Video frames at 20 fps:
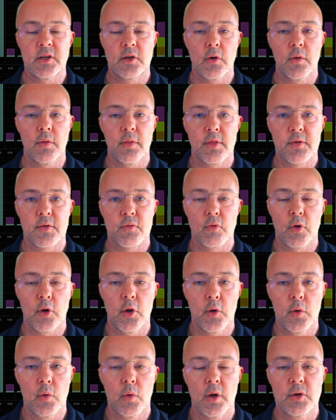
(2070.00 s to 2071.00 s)
gone
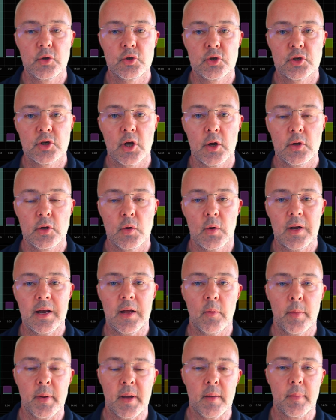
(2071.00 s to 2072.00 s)
through and shown you a
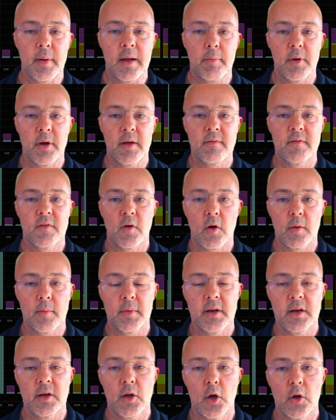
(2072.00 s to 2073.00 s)
little bit about my
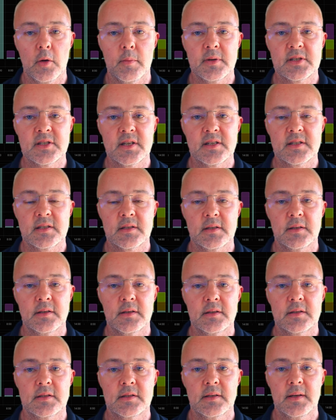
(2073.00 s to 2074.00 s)
environment in Home
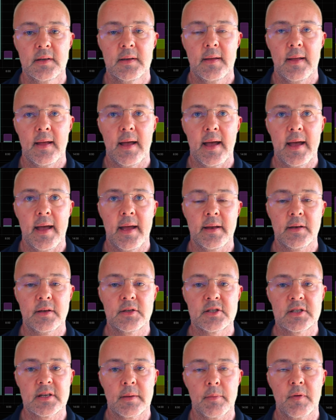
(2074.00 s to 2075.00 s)
Assistant, and
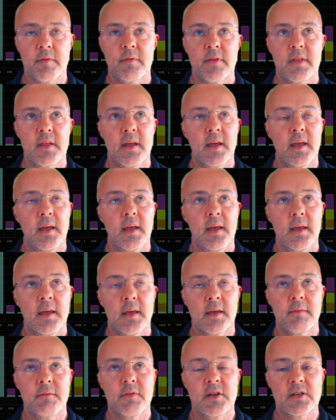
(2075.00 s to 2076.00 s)

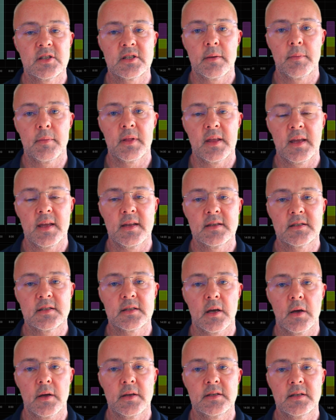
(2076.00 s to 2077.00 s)
given you some of the
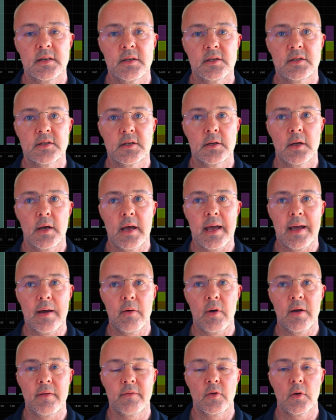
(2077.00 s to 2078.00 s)
insight into how
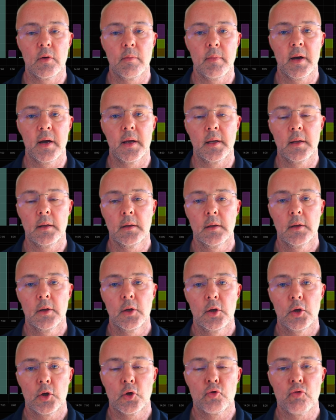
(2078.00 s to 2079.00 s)
I've got my
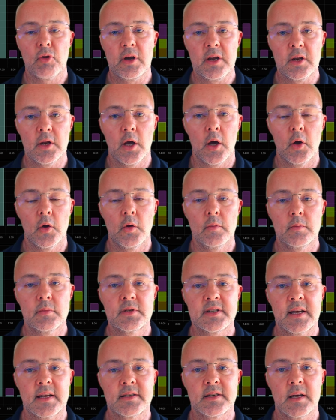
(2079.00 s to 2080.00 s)
green home
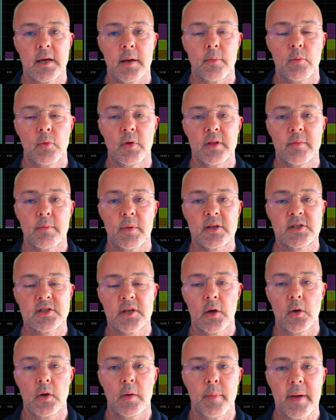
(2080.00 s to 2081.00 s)
set up with my
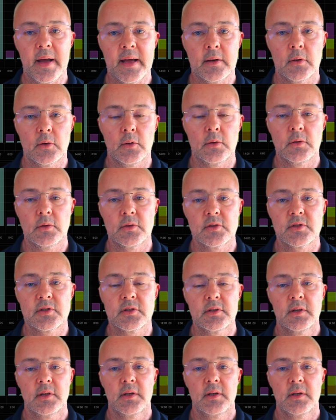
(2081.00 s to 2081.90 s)
solar panels